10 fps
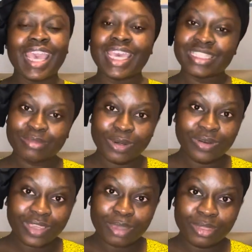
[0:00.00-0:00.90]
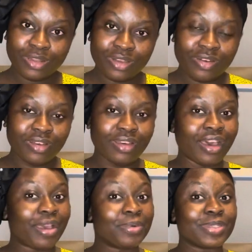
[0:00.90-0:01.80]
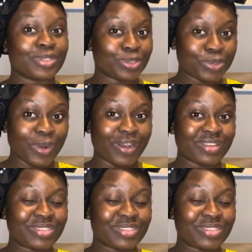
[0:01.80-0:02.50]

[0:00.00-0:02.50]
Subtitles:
And tomorrow came along, I was strong.